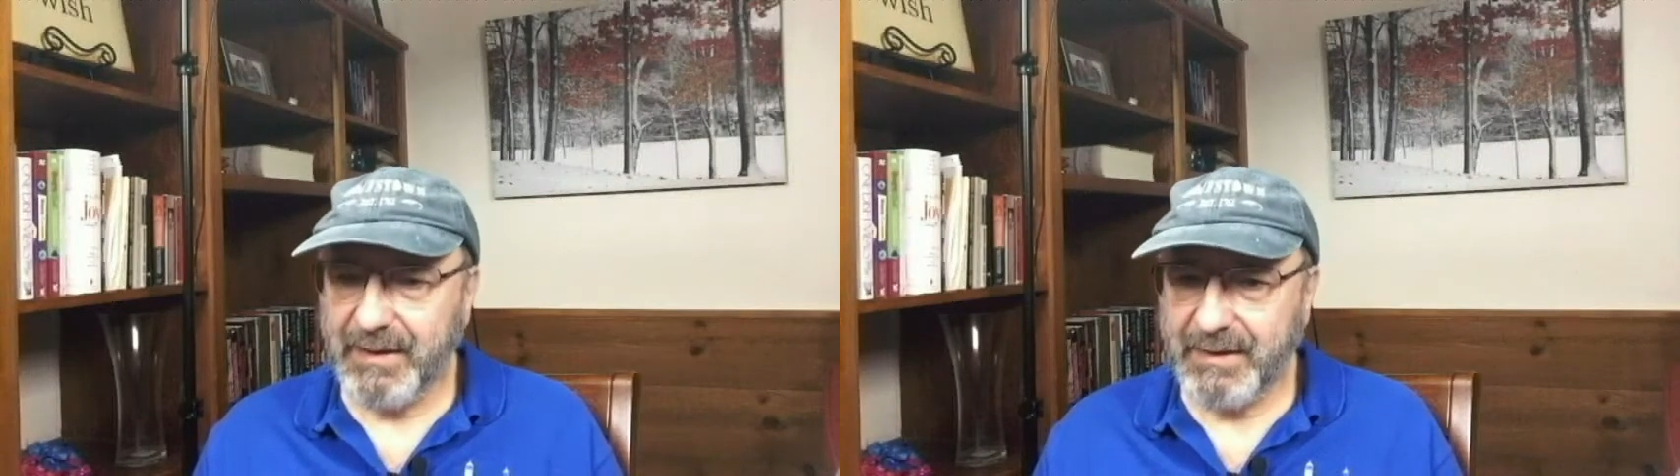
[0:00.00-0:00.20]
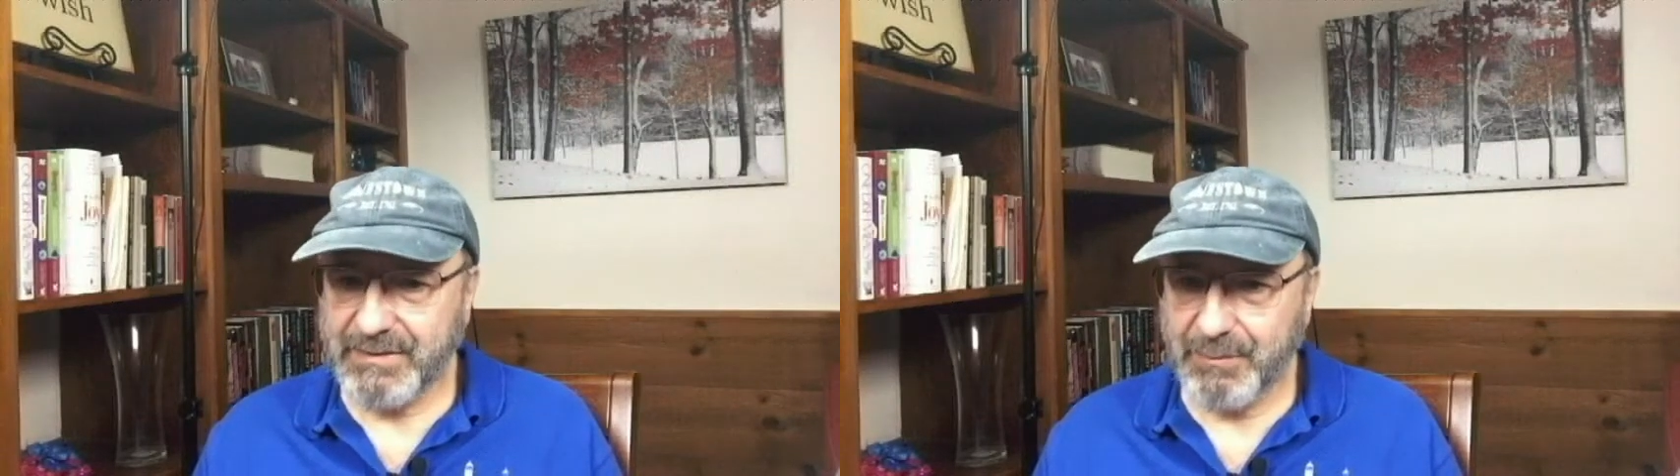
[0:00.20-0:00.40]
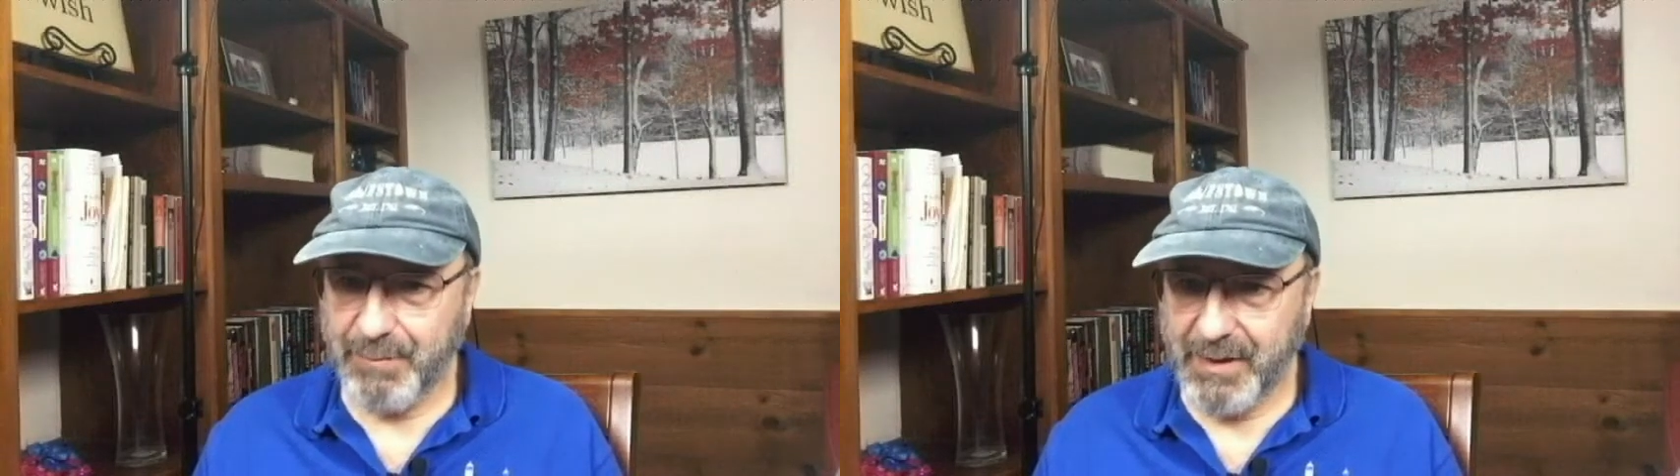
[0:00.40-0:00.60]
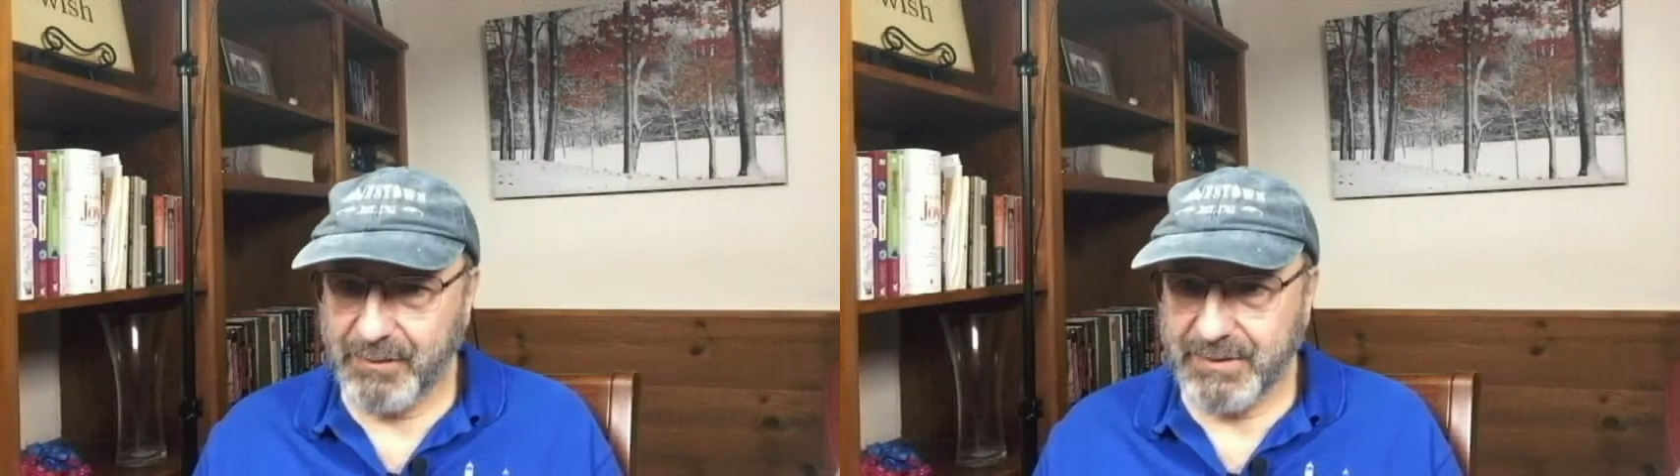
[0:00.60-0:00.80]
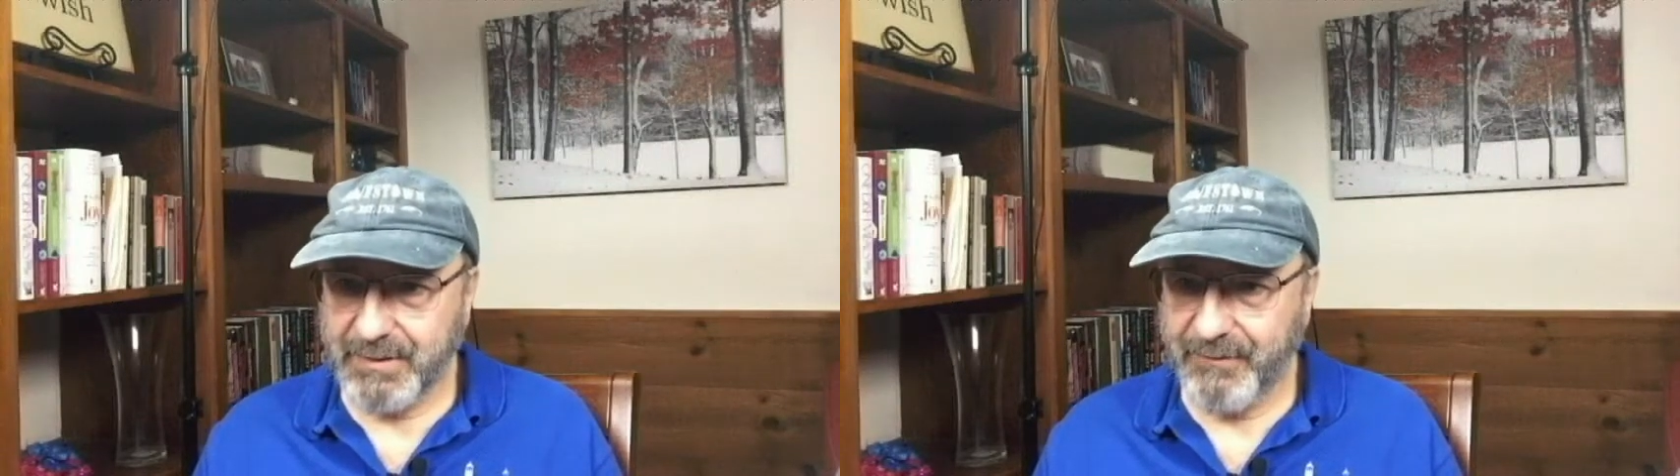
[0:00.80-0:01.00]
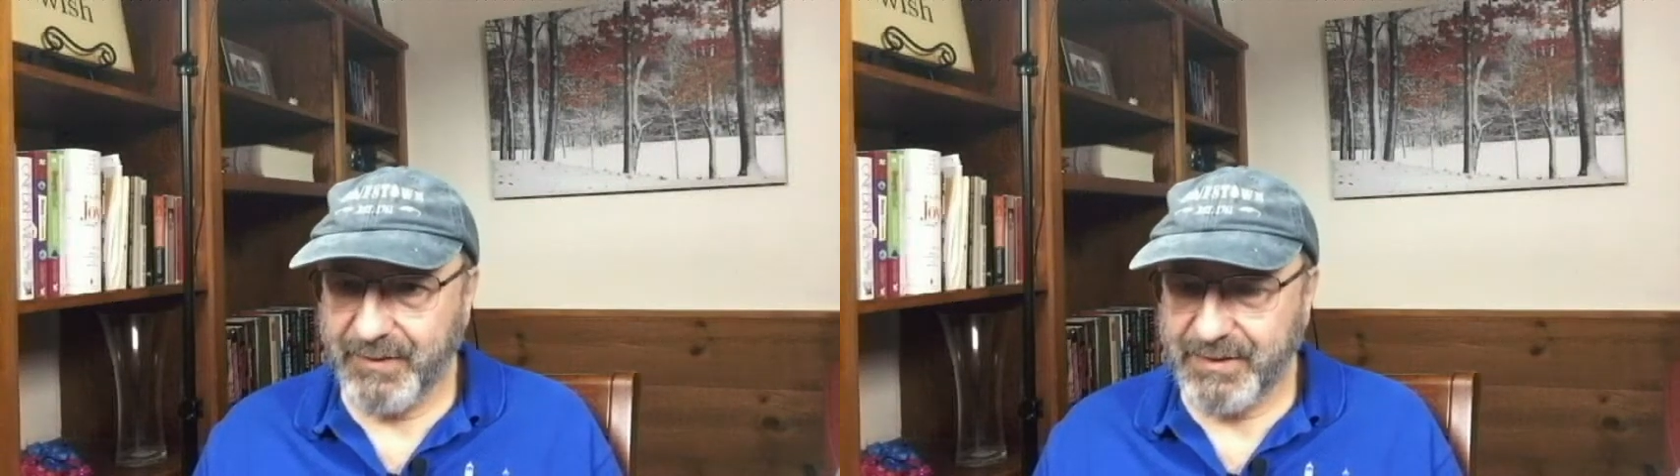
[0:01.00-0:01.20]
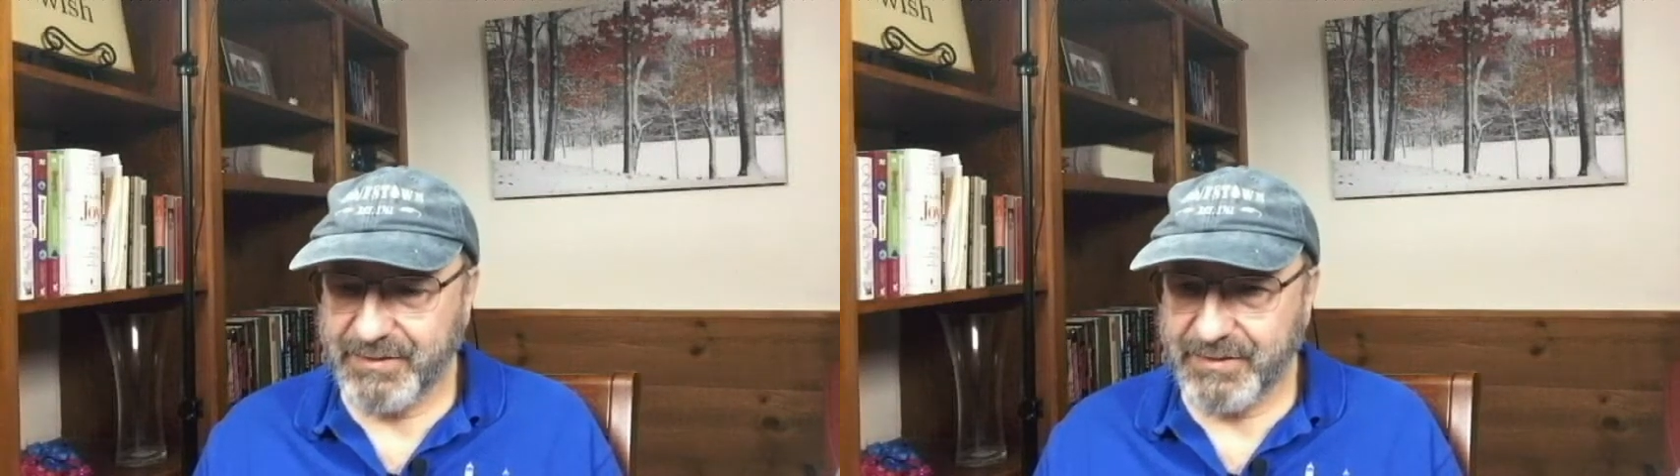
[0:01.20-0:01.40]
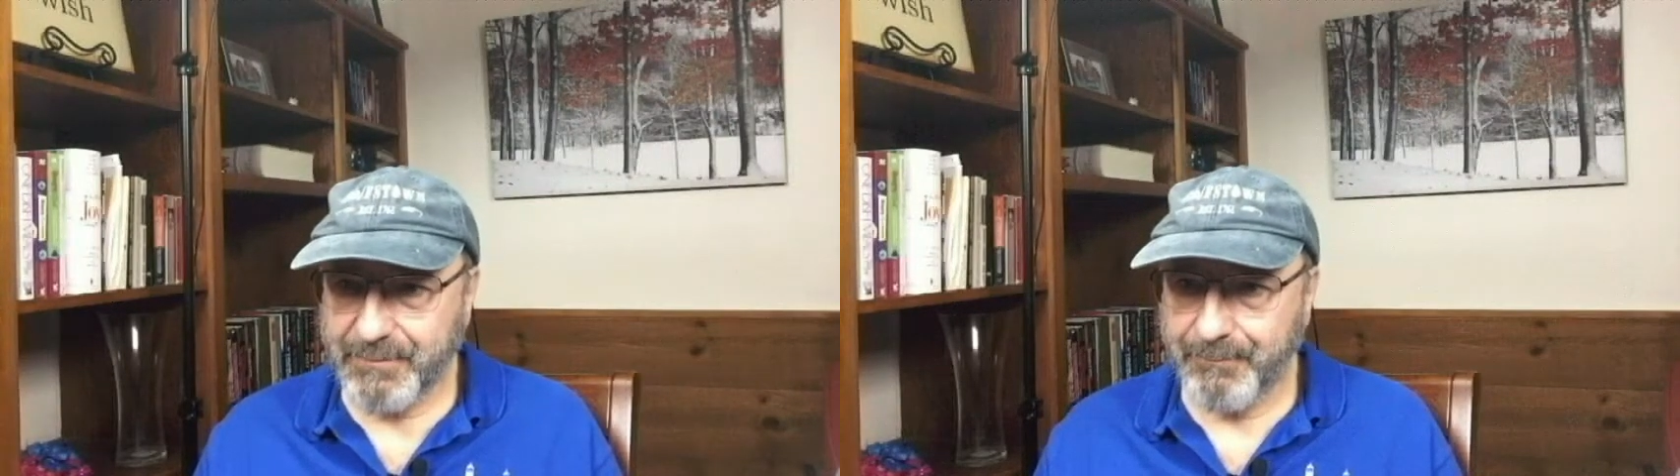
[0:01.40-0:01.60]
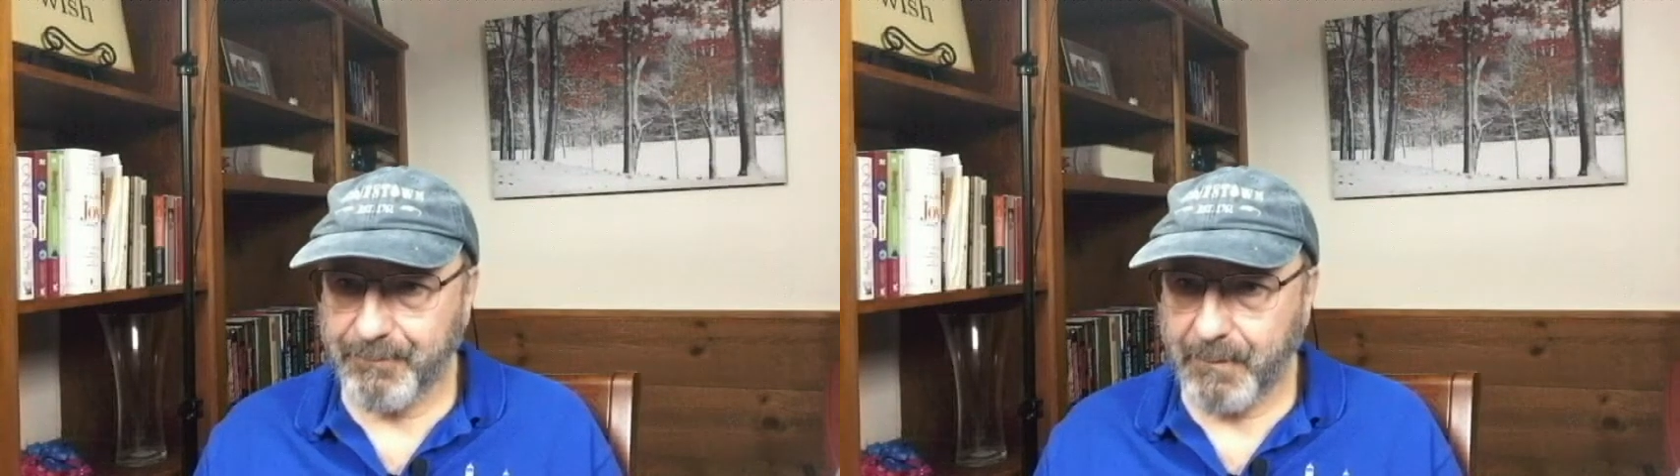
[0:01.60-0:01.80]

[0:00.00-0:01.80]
it's about this